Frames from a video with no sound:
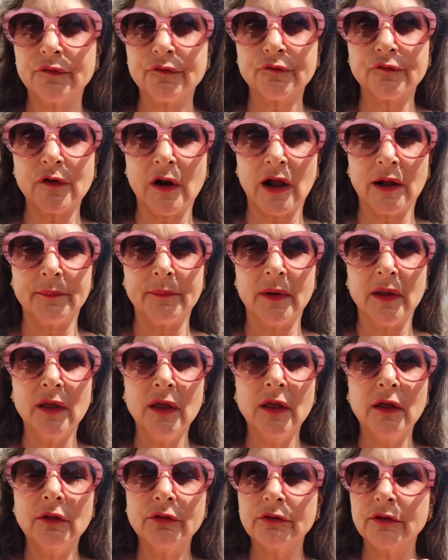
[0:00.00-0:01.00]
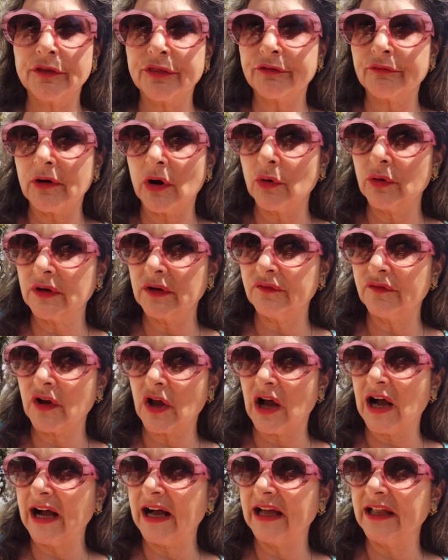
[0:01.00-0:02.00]
from the throne of
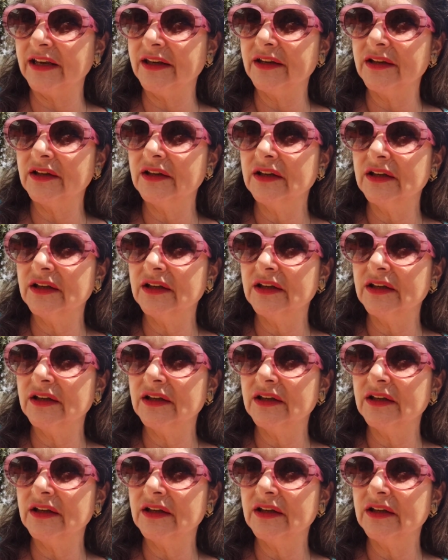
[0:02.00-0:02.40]
God,